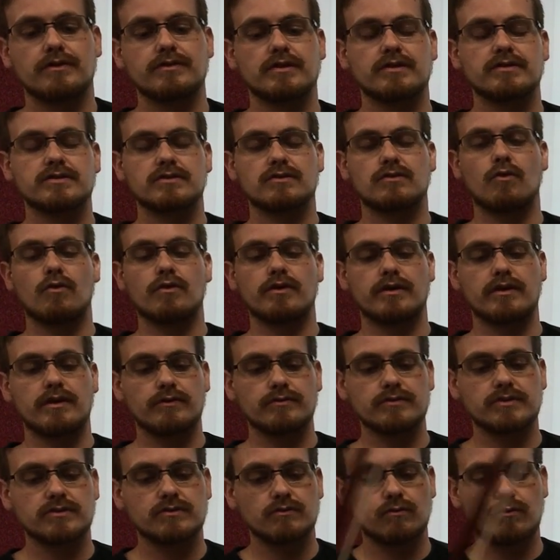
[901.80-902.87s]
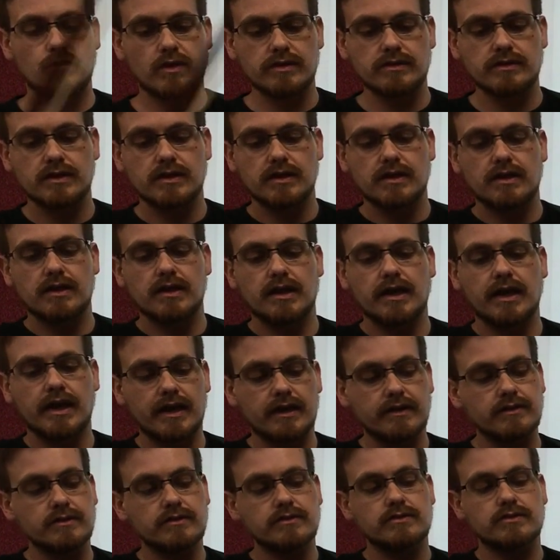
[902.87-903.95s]
on the quarter notes. 1
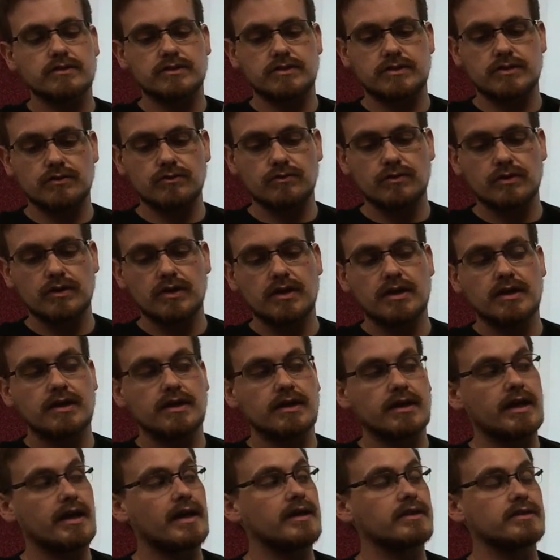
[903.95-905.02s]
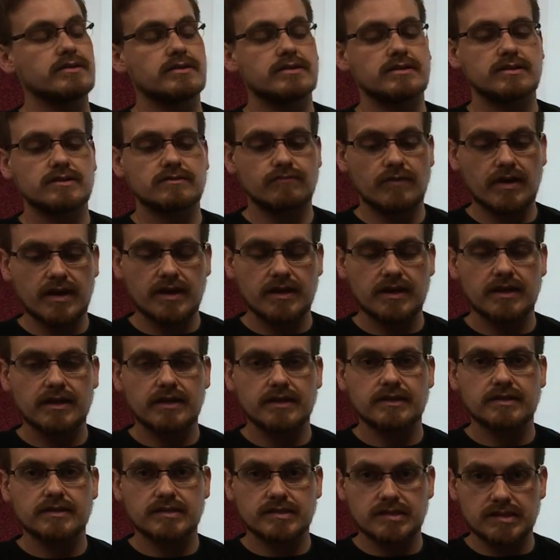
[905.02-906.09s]
and 2 and
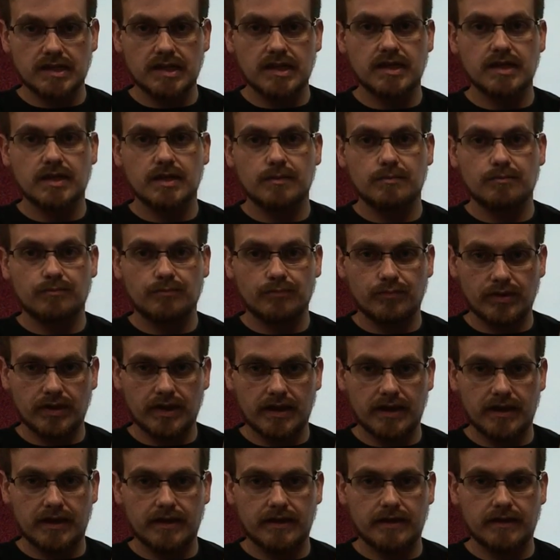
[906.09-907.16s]
ready, play.